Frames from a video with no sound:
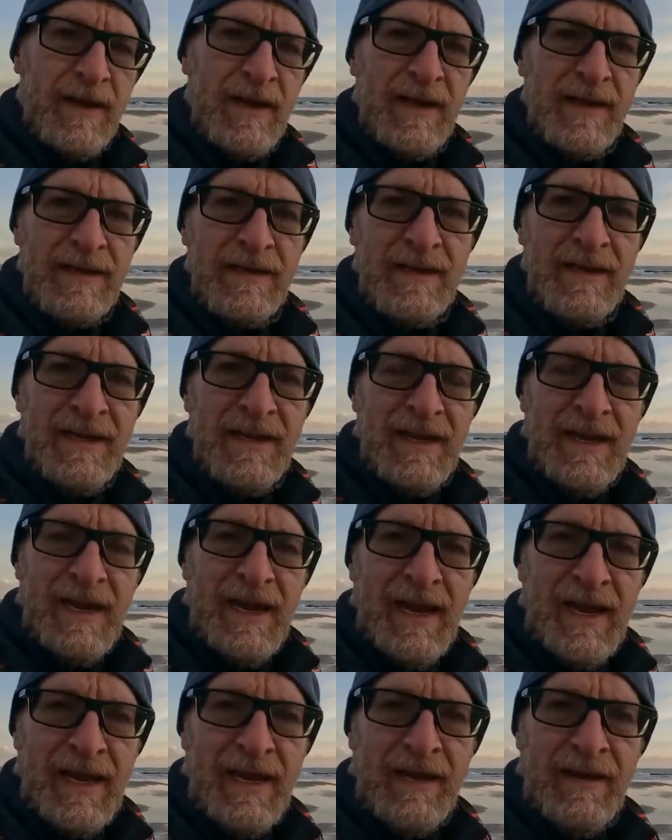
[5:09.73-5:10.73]
my
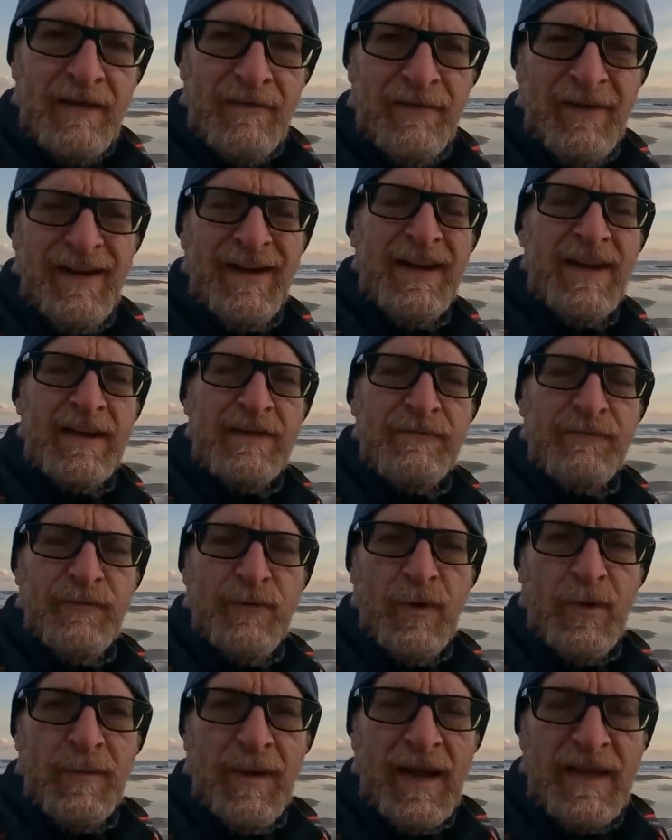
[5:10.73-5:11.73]
uh, varying
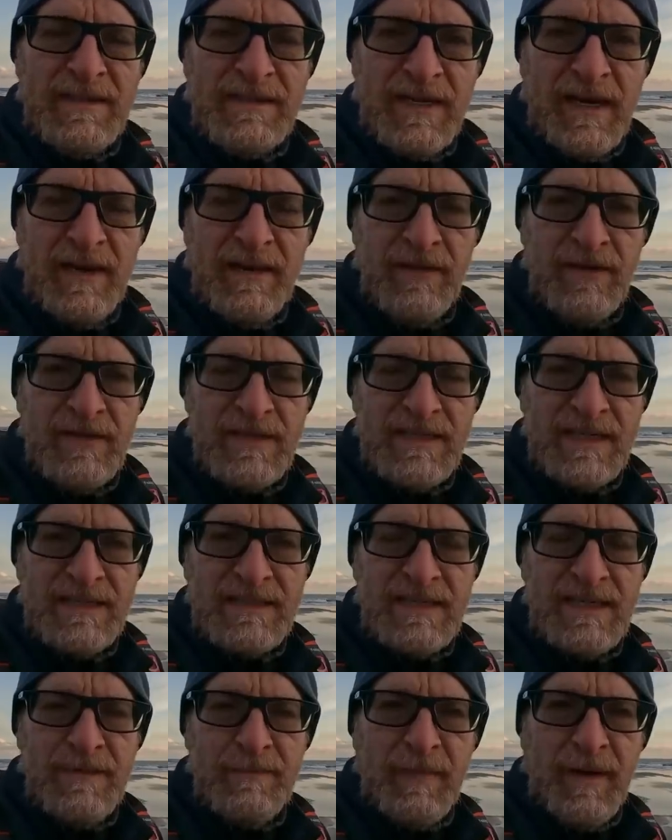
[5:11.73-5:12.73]
formats, either
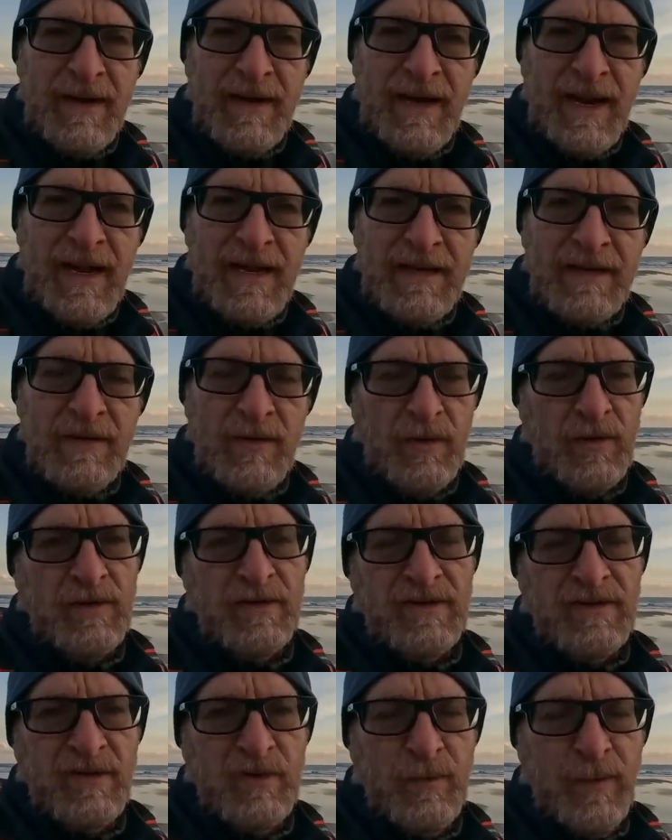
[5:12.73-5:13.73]
sixteen by nine or
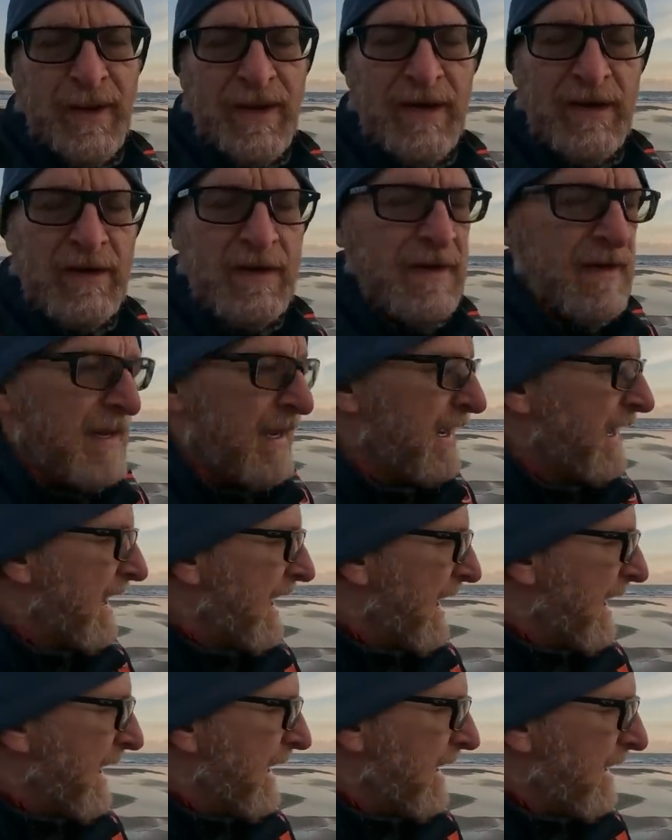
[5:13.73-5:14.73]
square,
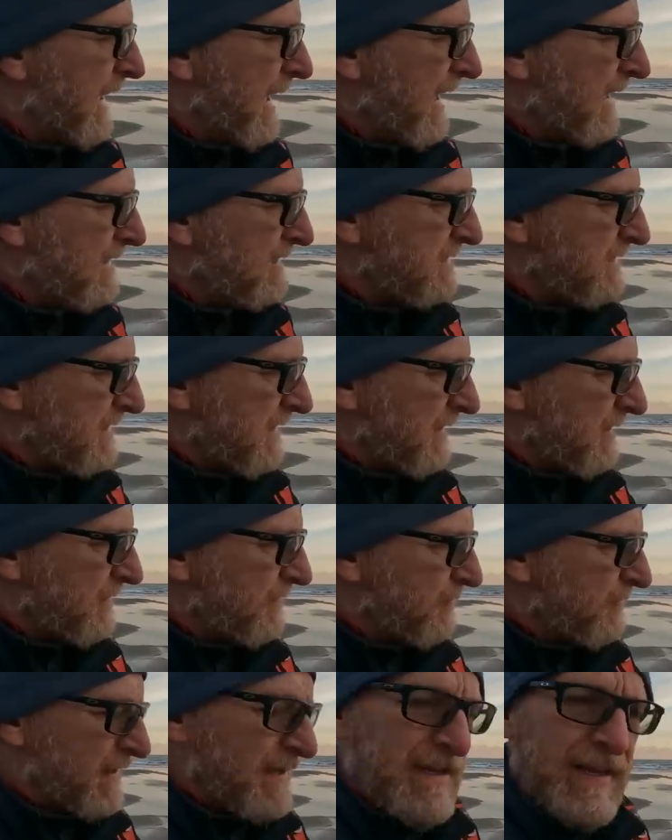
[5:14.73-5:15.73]
uh, and
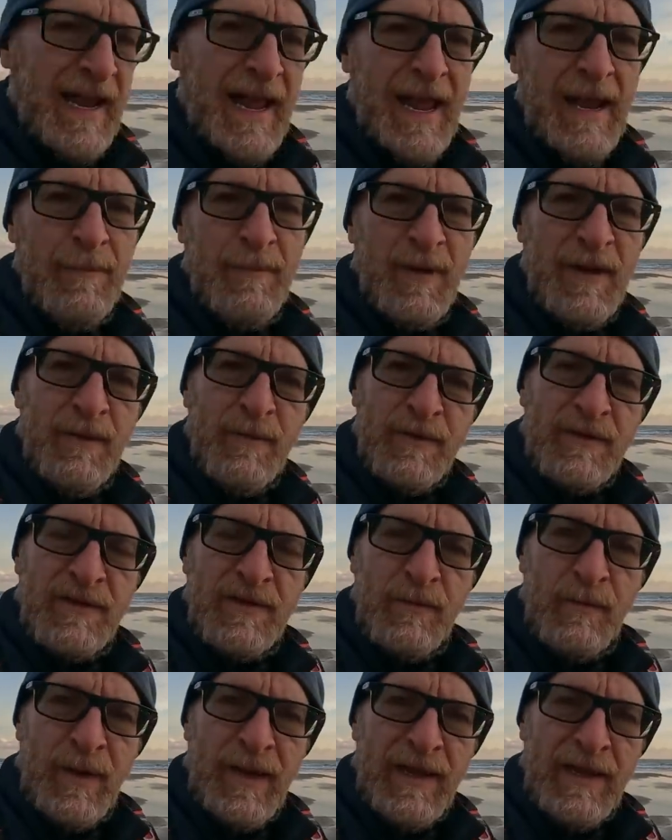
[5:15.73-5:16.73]
really happy with
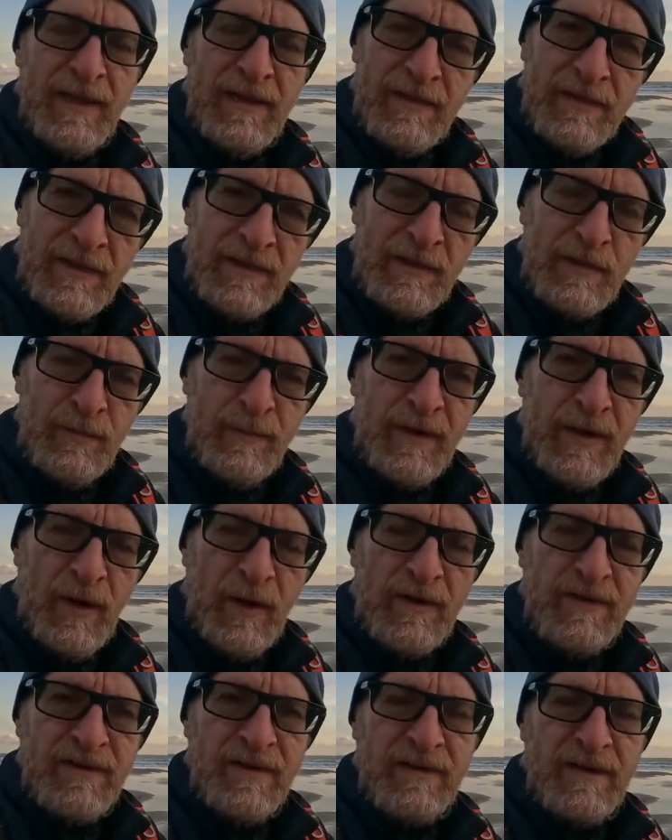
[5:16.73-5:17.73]
the way the
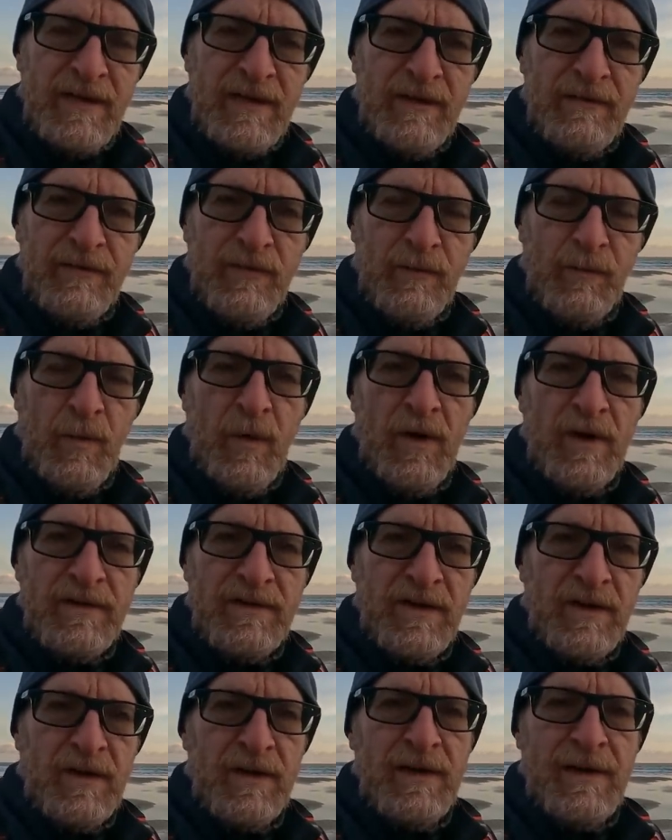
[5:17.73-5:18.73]
luminosity of the
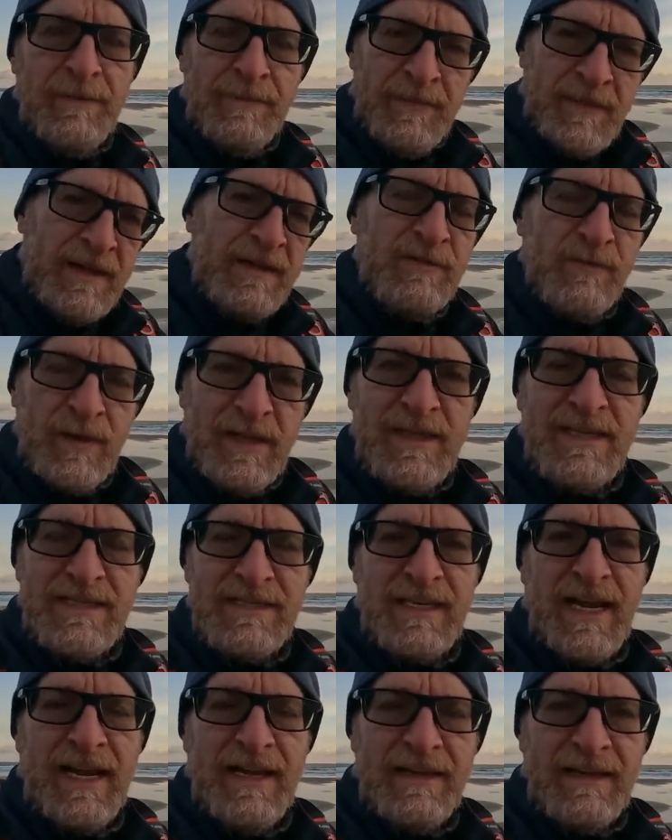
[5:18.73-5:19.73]
water is really
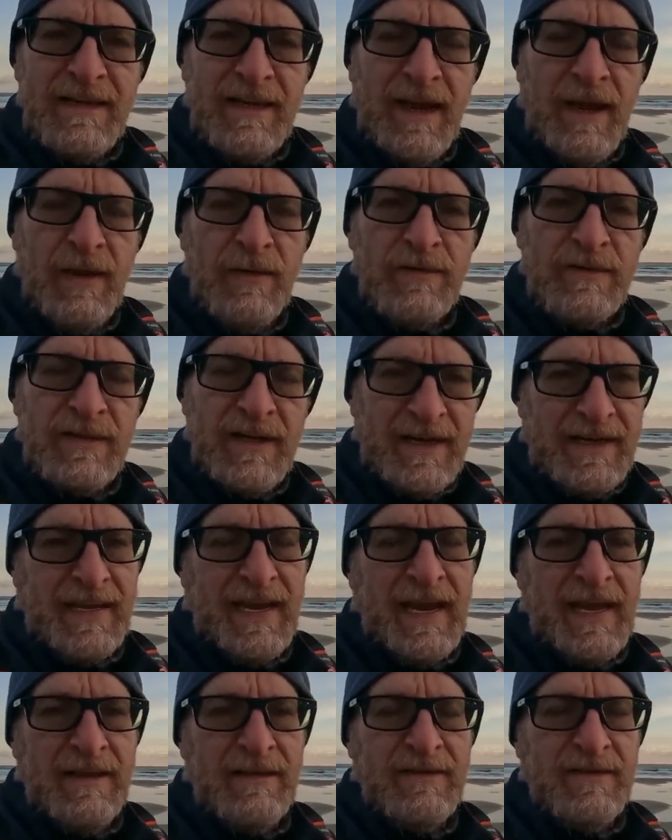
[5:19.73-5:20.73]
standing out
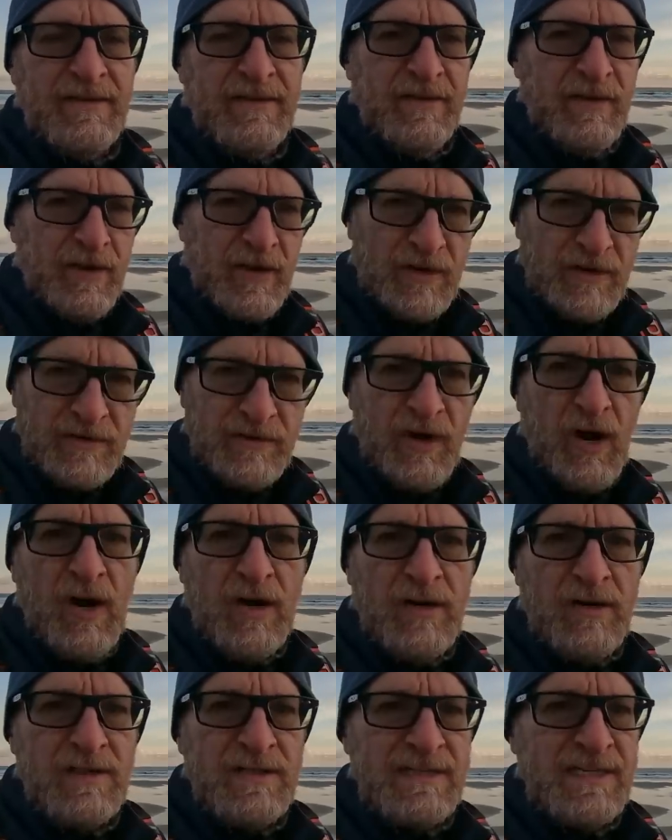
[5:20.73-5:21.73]
against the
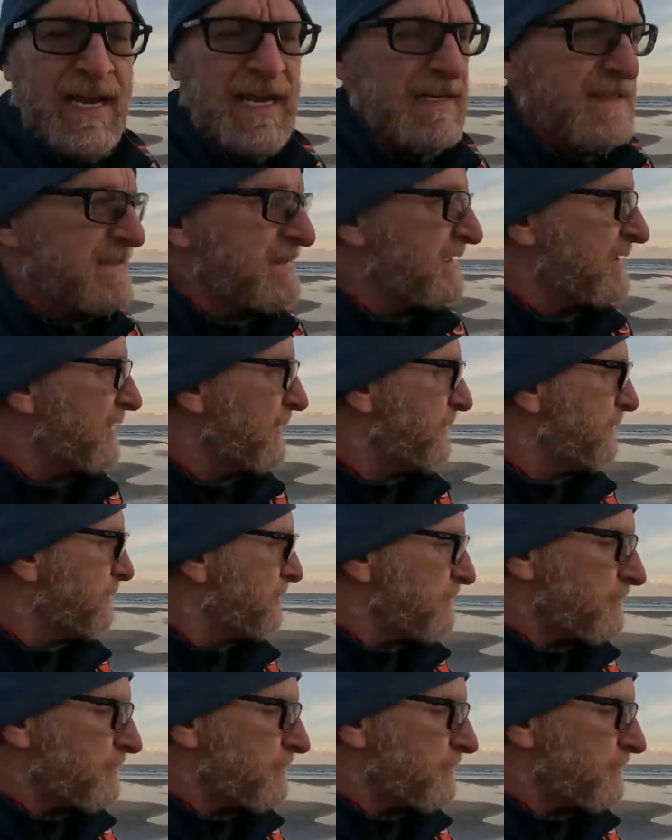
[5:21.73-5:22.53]
darker sand here,